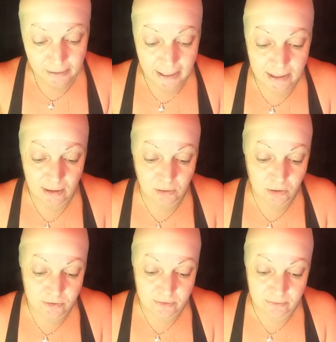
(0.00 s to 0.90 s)
And it
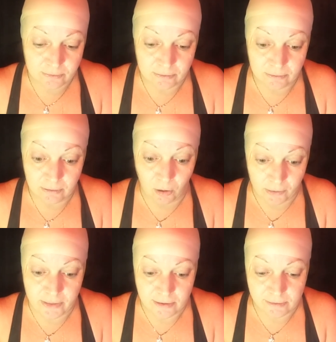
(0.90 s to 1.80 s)
looks
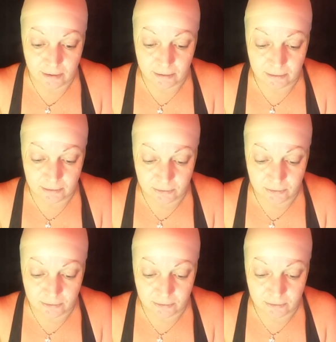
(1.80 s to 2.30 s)
authentic. It